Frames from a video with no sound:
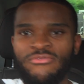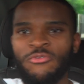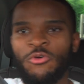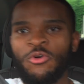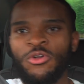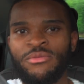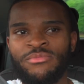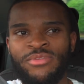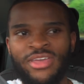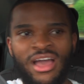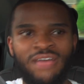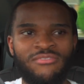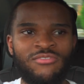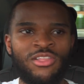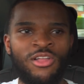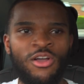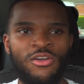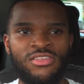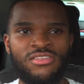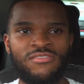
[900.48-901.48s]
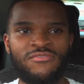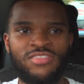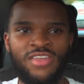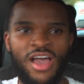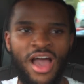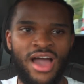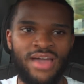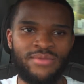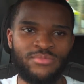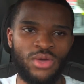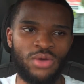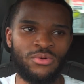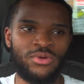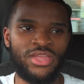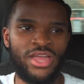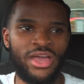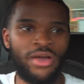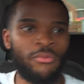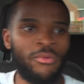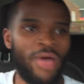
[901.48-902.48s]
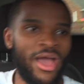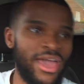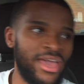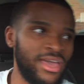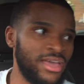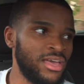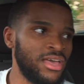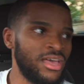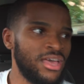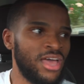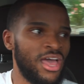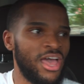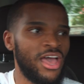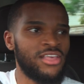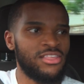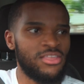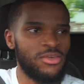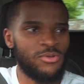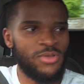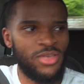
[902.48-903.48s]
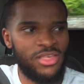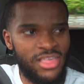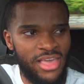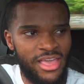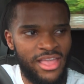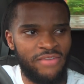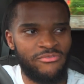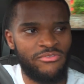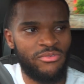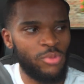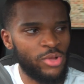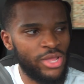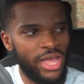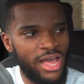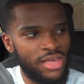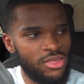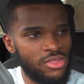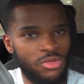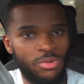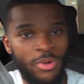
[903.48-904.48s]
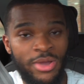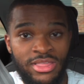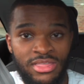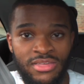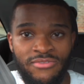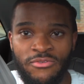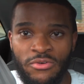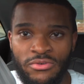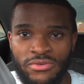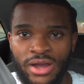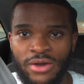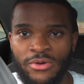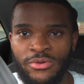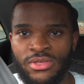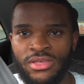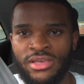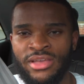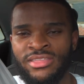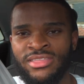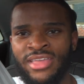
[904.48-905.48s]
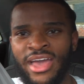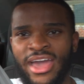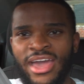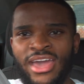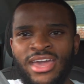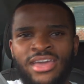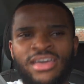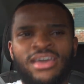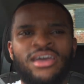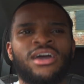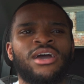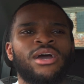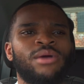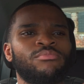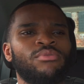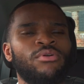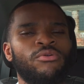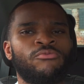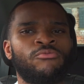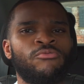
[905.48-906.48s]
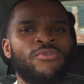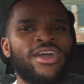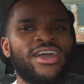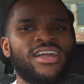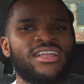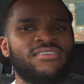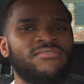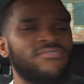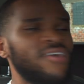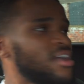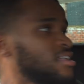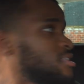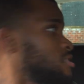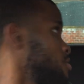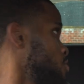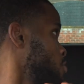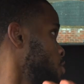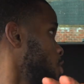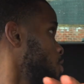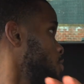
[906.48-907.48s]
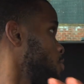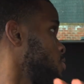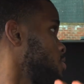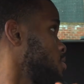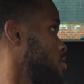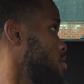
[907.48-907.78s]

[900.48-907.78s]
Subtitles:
for them. They have lots of time going their way. And so they said everybody has 24 hours in a day, but really that's not